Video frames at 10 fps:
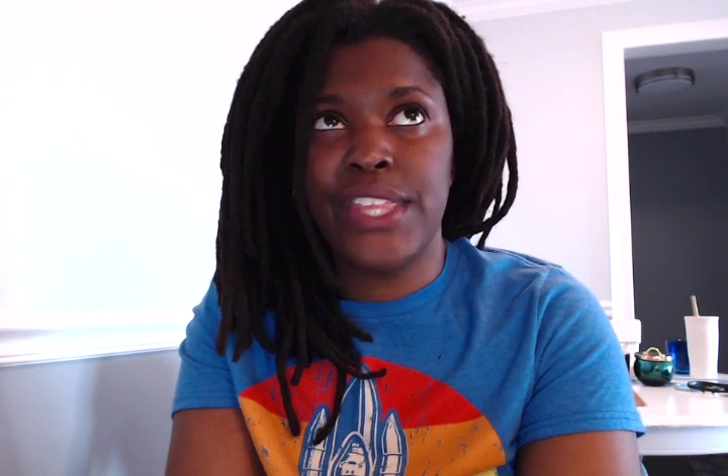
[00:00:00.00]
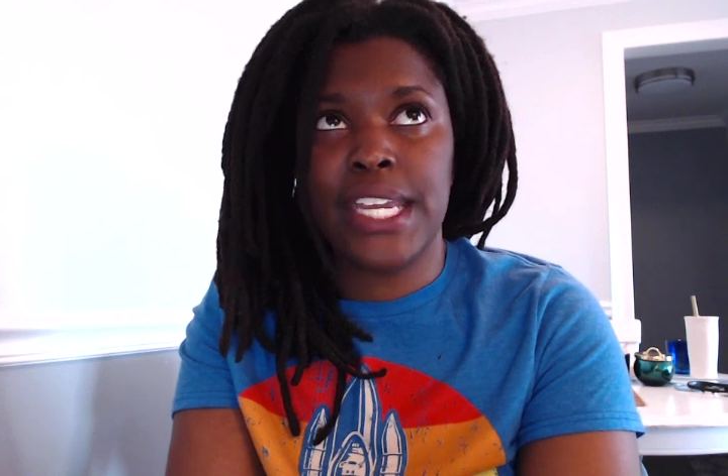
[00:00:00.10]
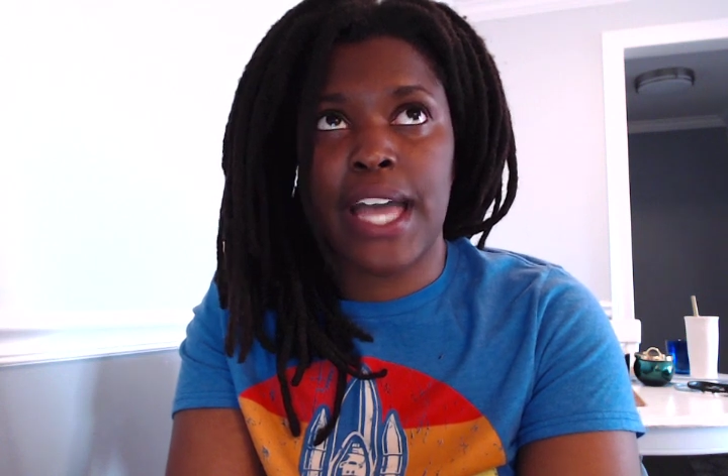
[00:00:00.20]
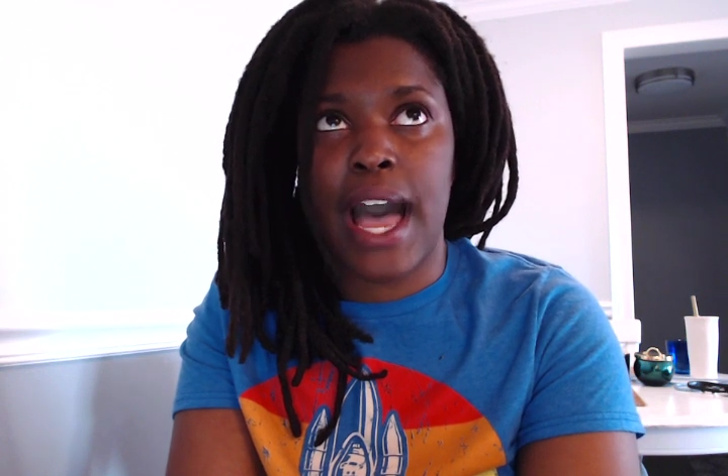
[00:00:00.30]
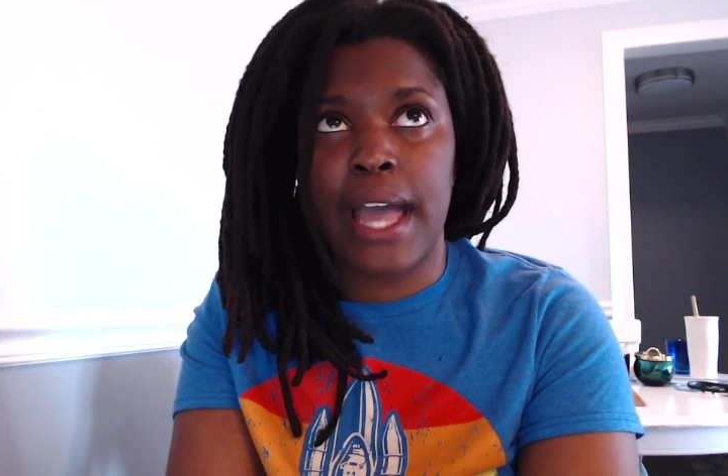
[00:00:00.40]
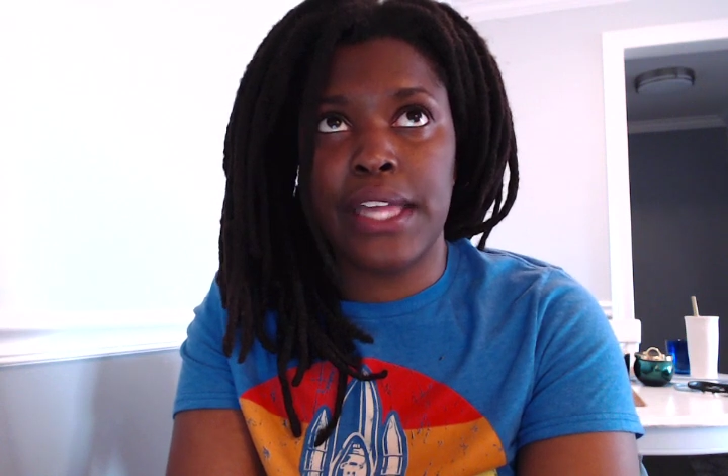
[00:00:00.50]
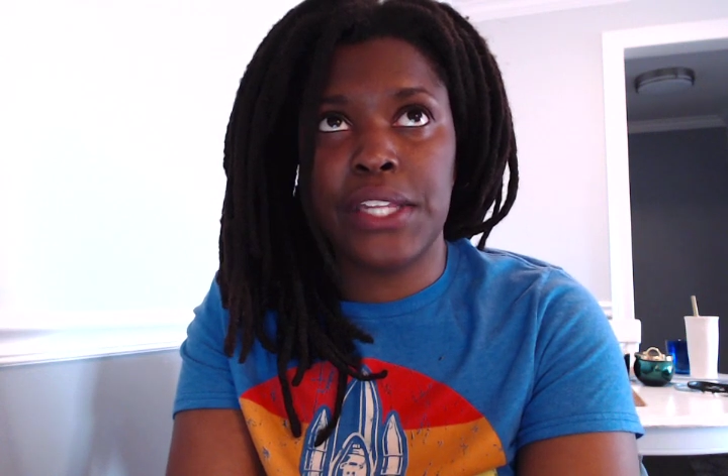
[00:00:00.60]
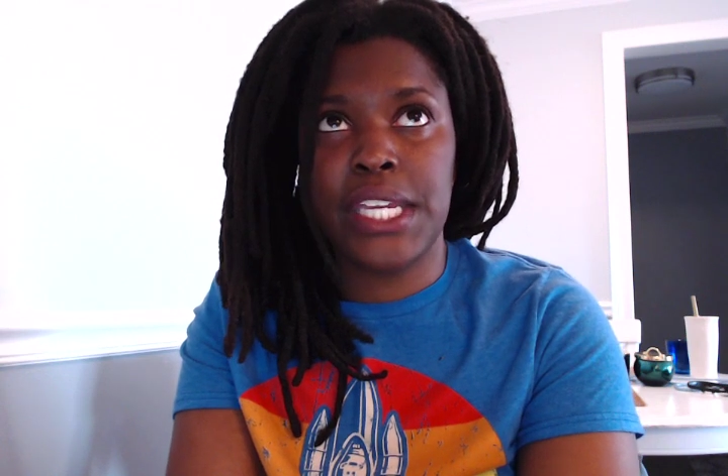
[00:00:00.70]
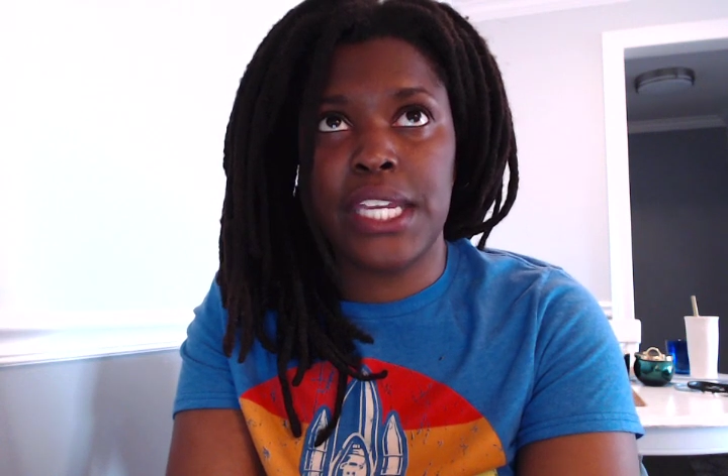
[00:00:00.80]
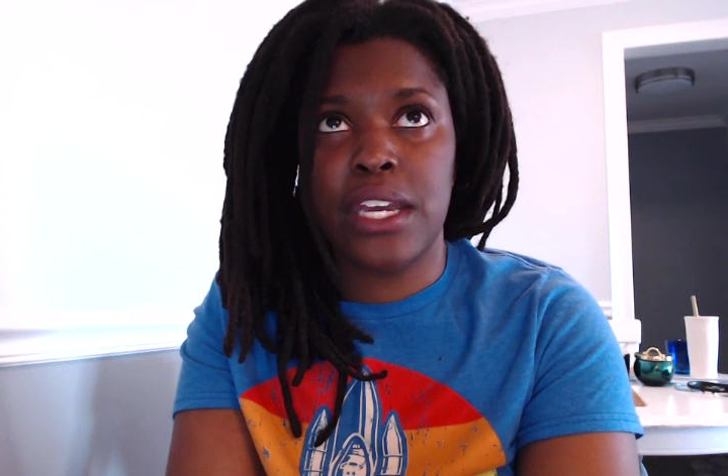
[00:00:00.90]
think
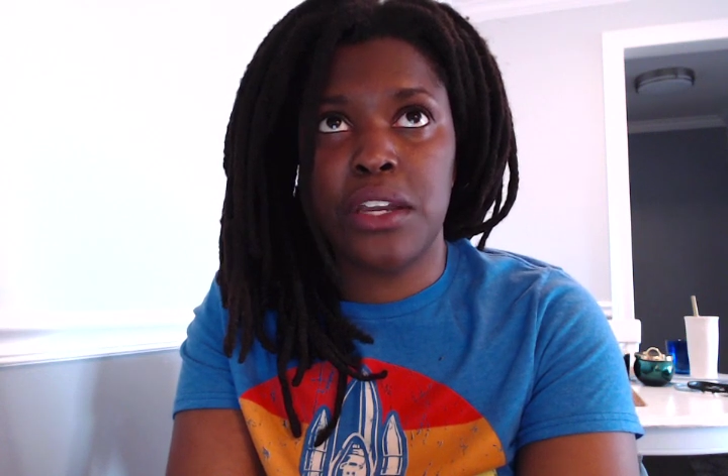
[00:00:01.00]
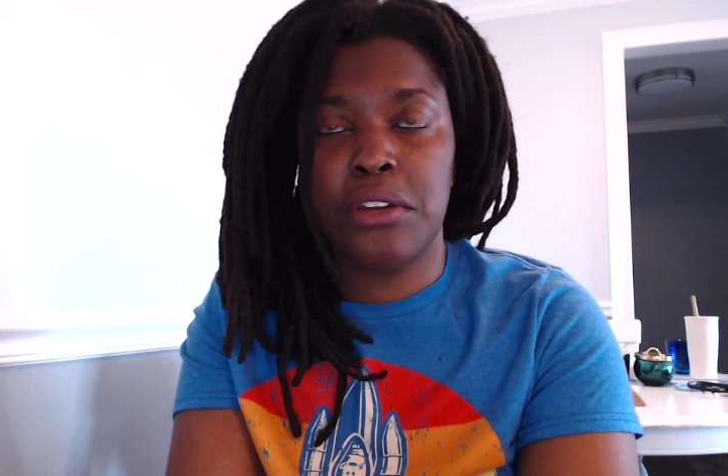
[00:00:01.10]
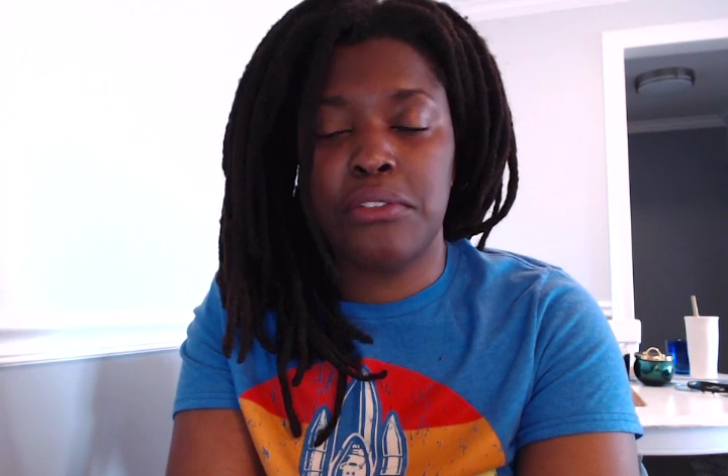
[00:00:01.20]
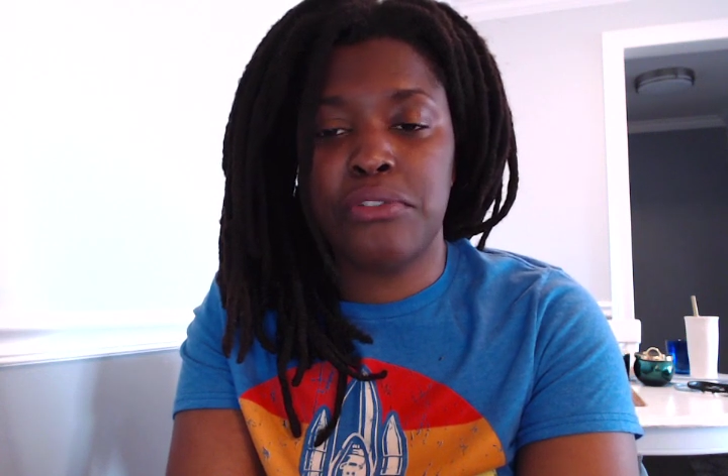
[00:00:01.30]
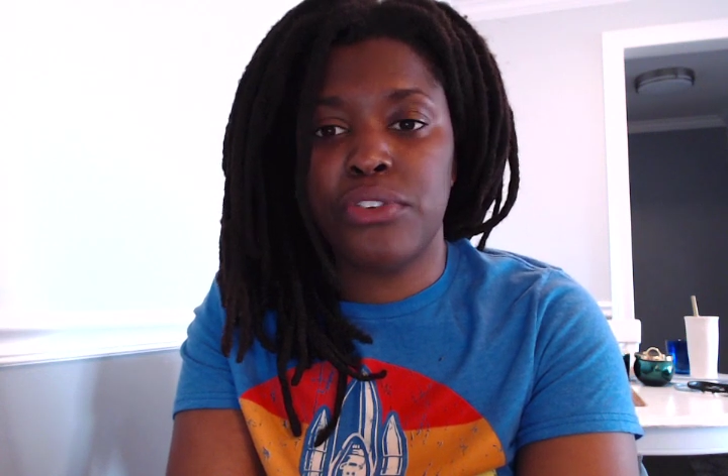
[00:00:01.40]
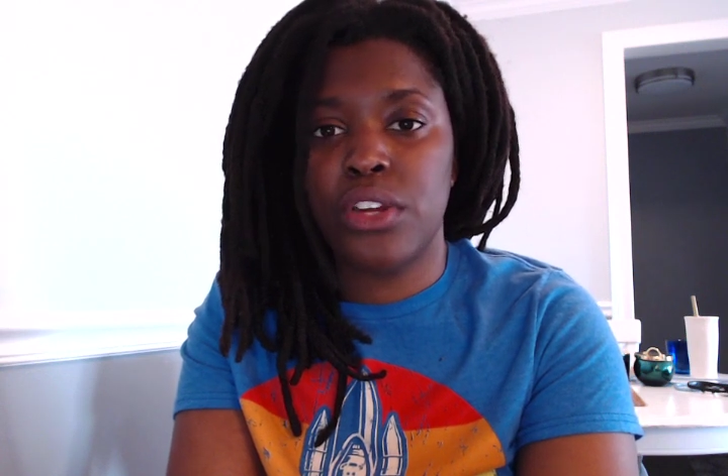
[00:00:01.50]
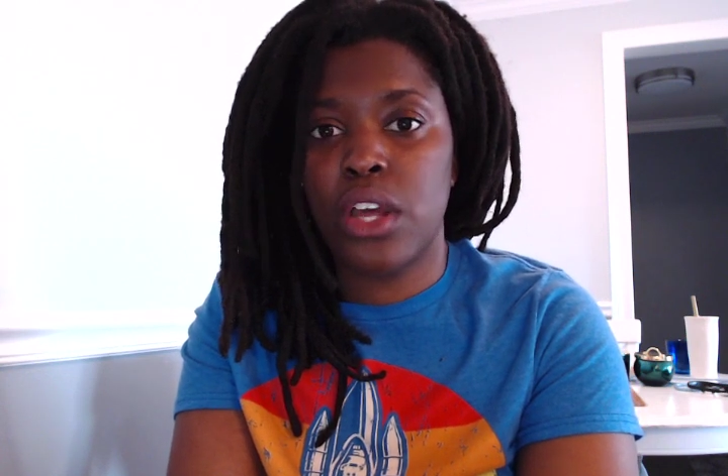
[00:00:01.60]
highly of